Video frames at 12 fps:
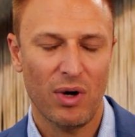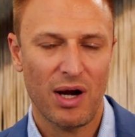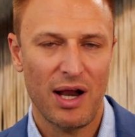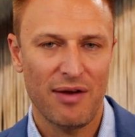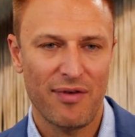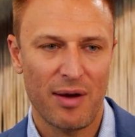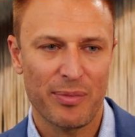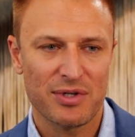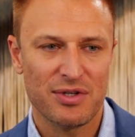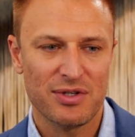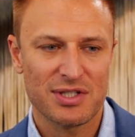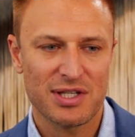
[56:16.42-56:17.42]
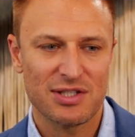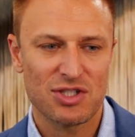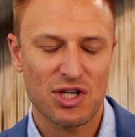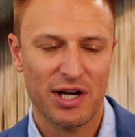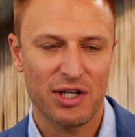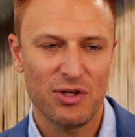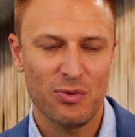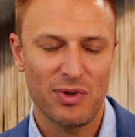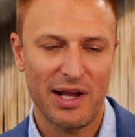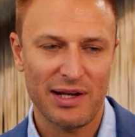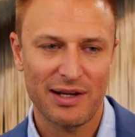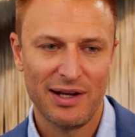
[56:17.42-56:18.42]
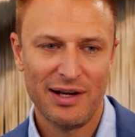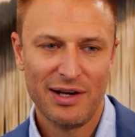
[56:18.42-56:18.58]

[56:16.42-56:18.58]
kind of opportunities? Because Chuck, you like